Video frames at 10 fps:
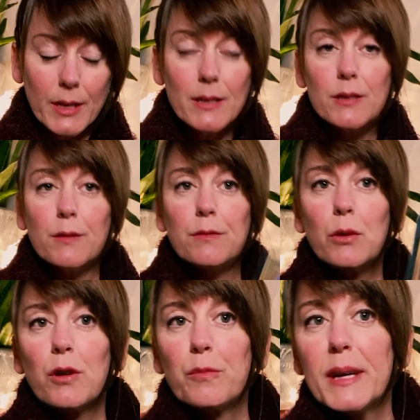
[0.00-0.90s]
is the Four
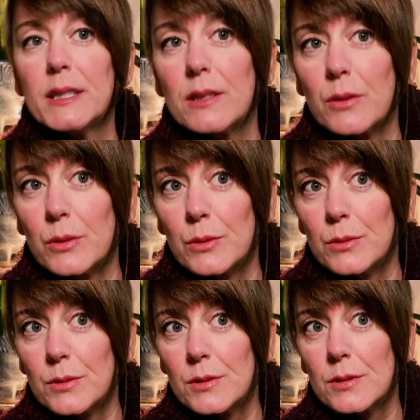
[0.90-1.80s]
of
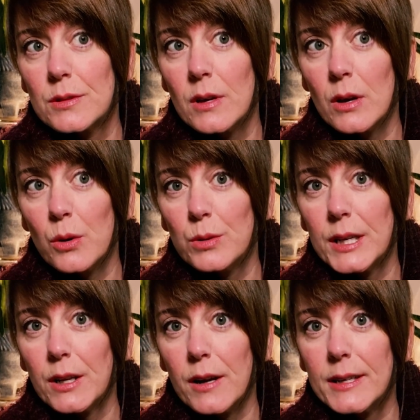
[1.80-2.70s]
Pentacles, holding
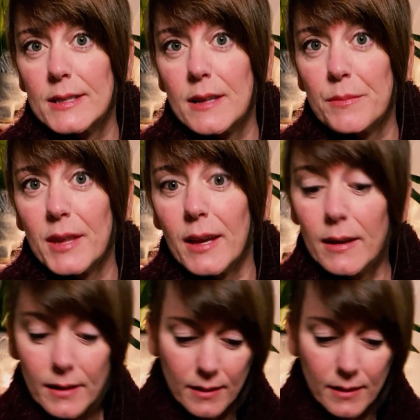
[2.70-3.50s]
on to something.